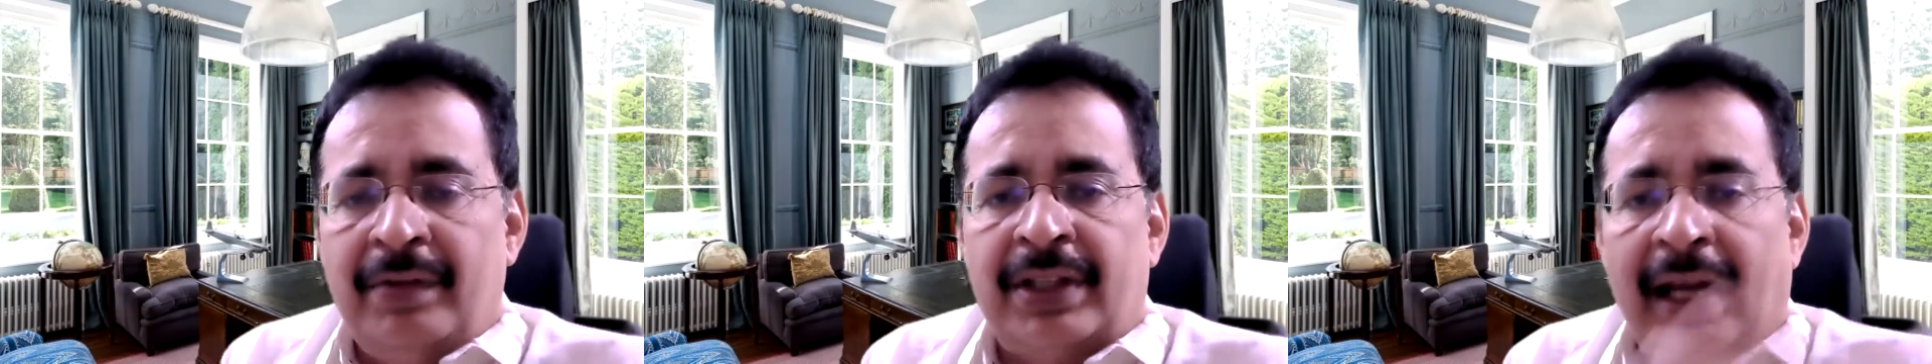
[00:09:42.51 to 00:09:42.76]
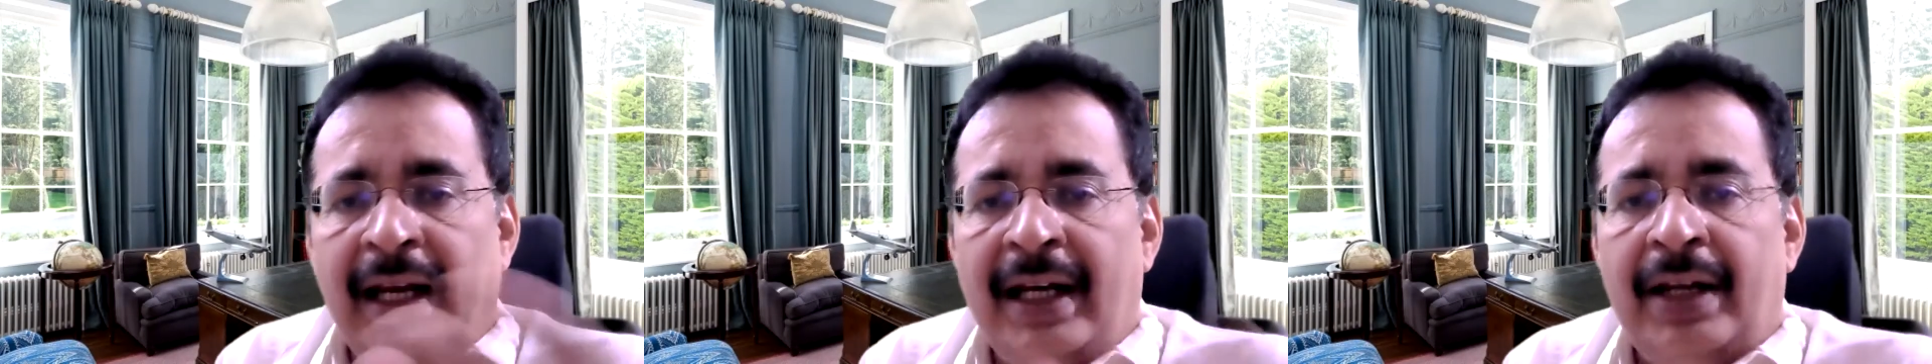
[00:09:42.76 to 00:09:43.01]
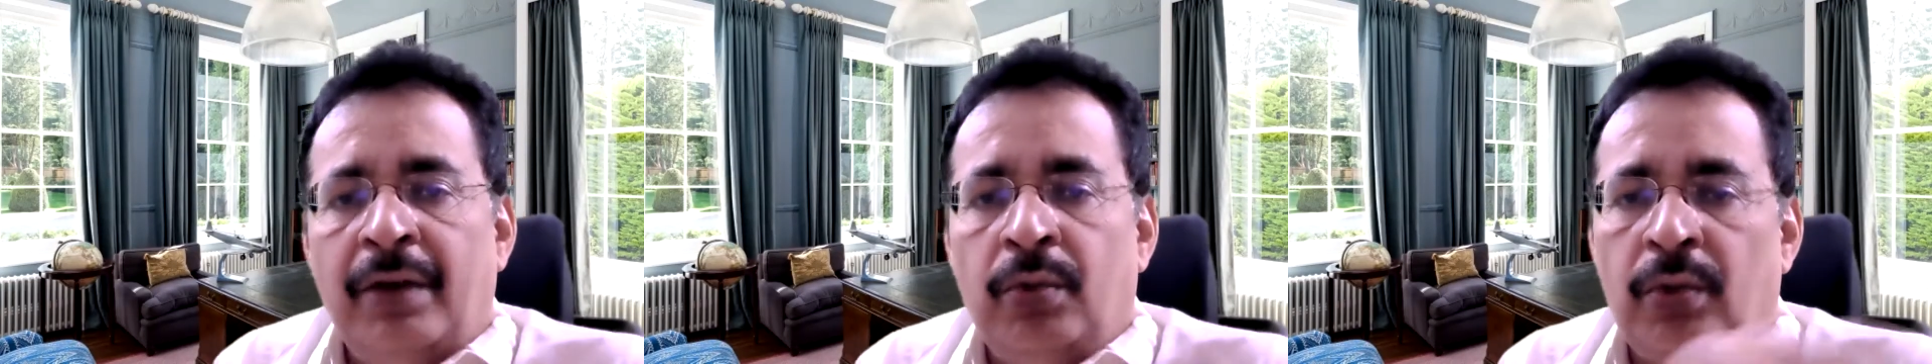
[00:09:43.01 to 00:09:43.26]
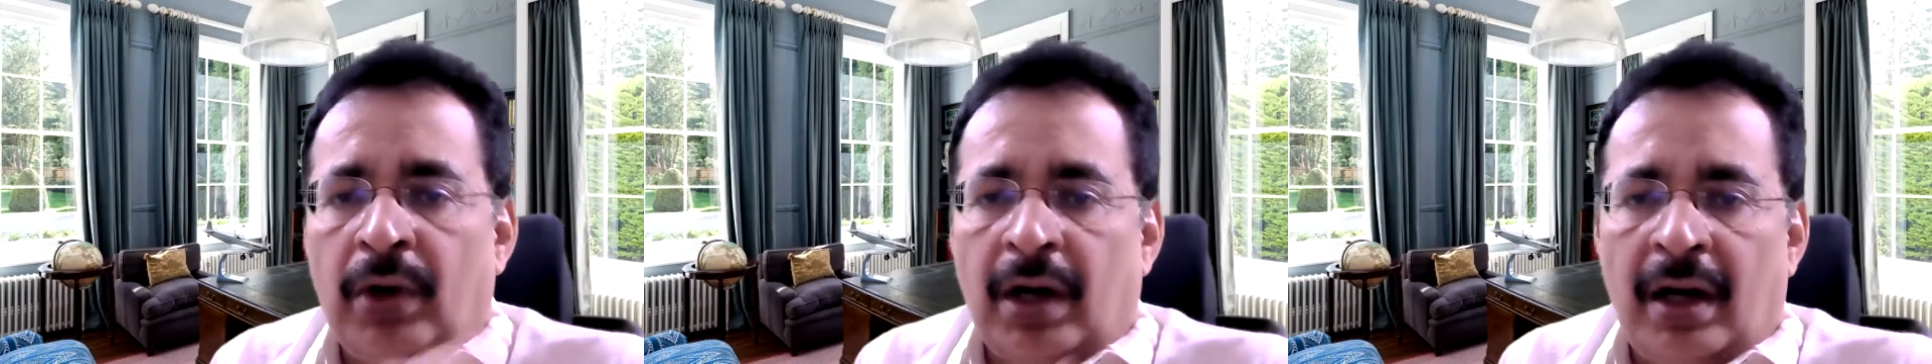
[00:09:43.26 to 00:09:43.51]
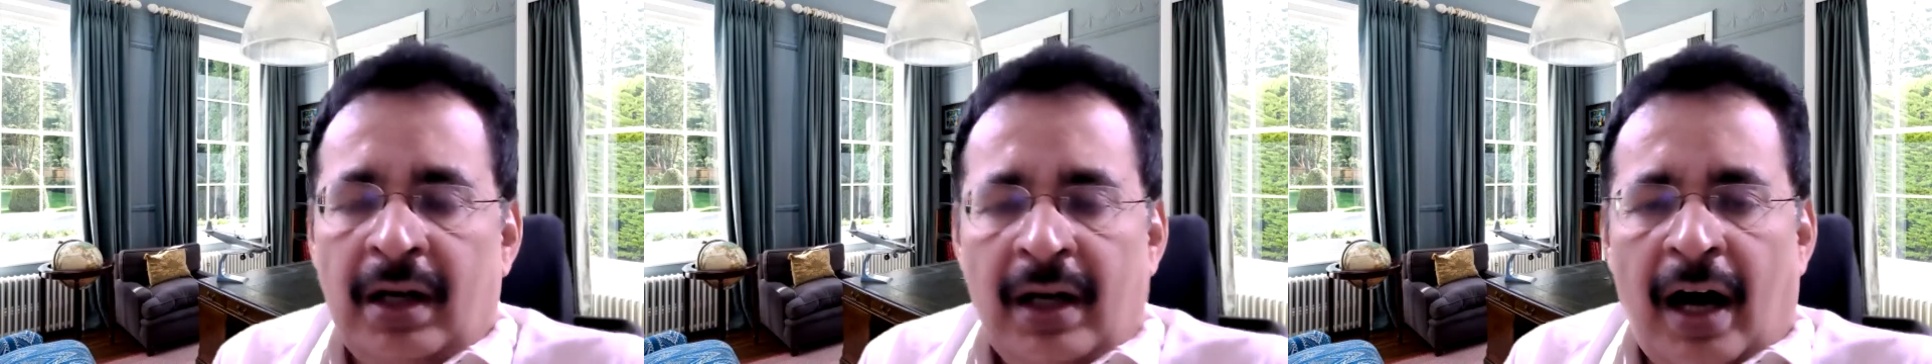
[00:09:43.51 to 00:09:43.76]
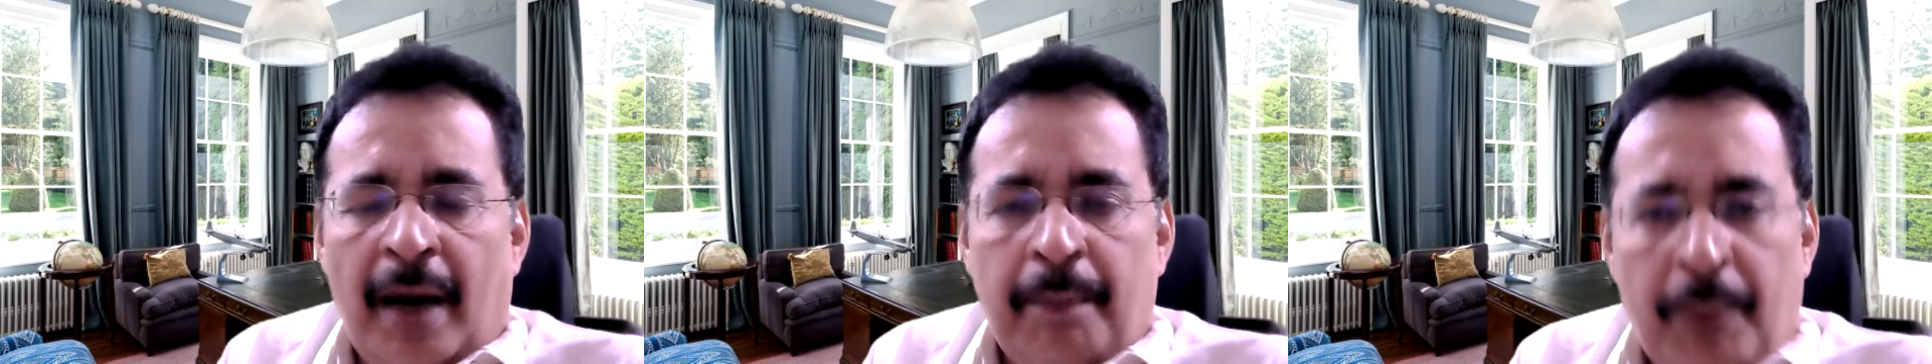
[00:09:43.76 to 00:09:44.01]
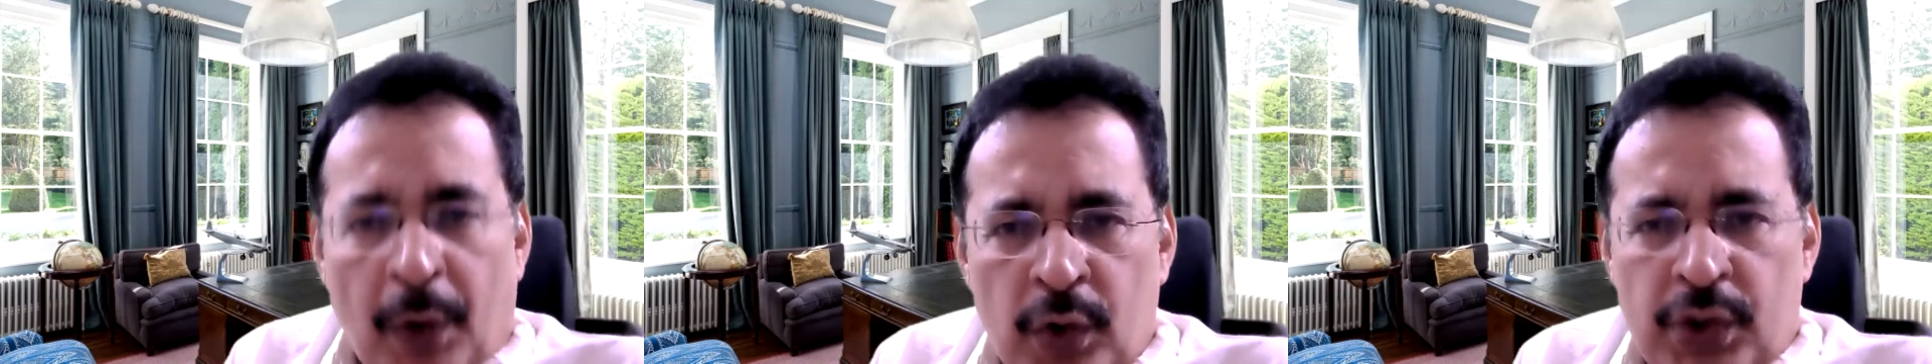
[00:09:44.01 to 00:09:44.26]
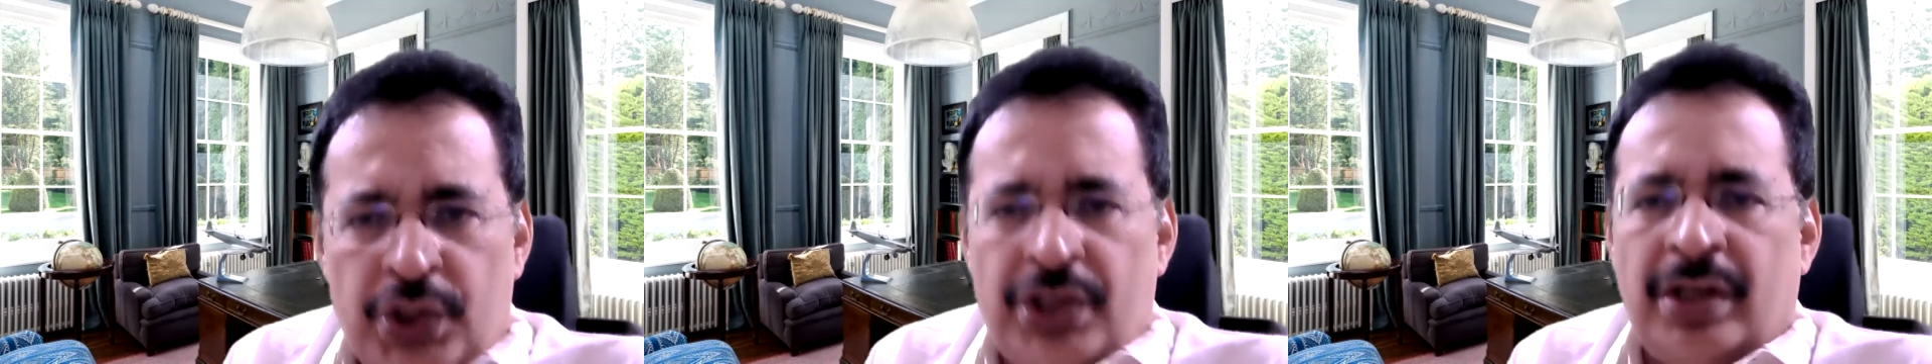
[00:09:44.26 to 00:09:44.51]
with a negative uh,
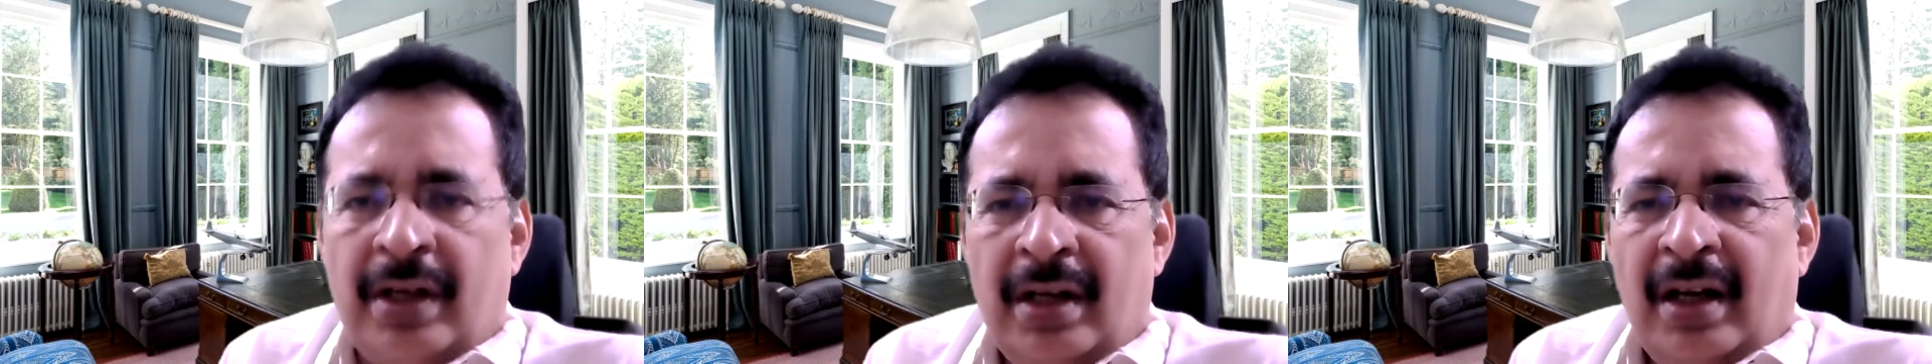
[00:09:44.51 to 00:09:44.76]
approach.